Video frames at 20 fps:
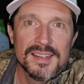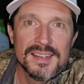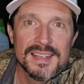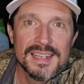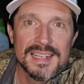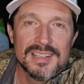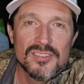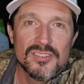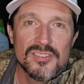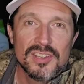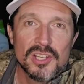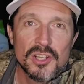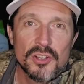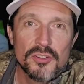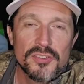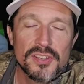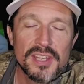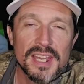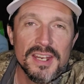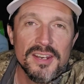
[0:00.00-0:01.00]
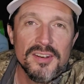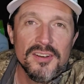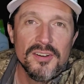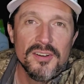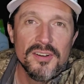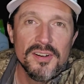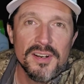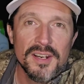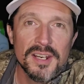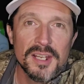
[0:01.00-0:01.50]
It's still
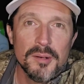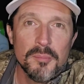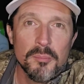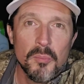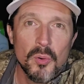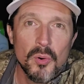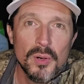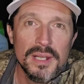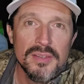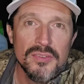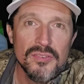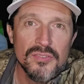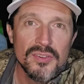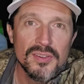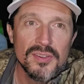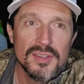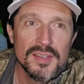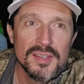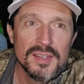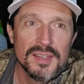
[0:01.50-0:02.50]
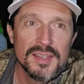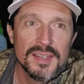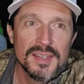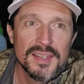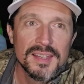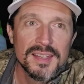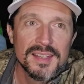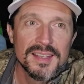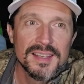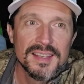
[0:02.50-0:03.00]
tender and moist.
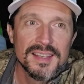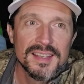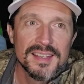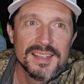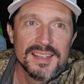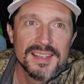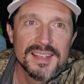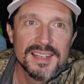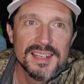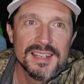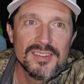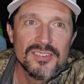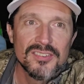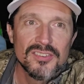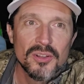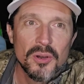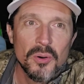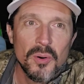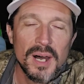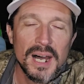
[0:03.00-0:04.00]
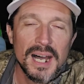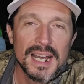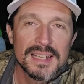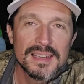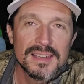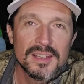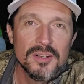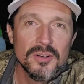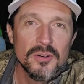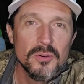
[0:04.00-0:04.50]
It's so
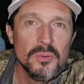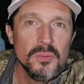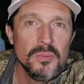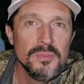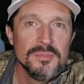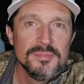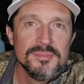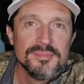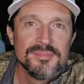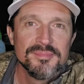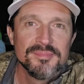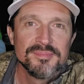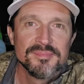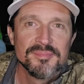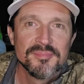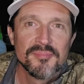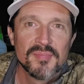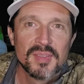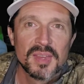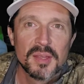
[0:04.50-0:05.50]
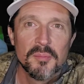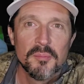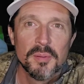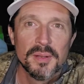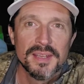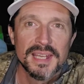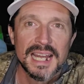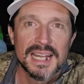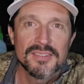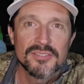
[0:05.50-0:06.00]
hot though.
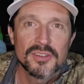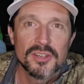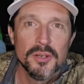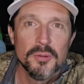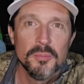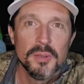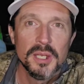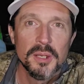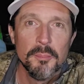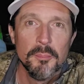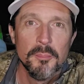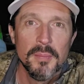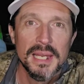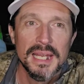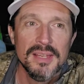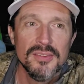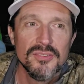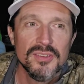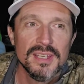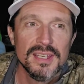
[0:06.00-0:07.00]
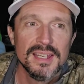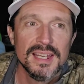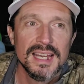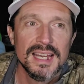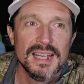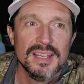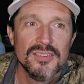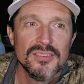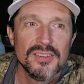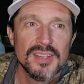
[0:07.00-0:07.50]
But that's going to be amazing,
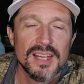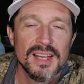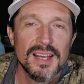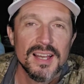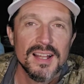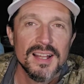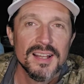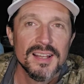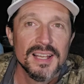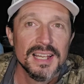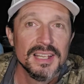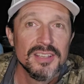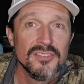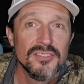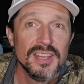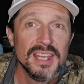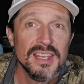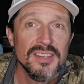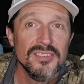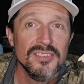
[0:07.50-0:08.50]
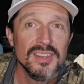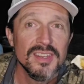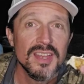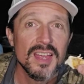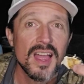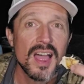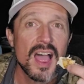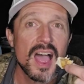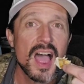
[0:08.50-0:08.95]
guys. Let's taste it.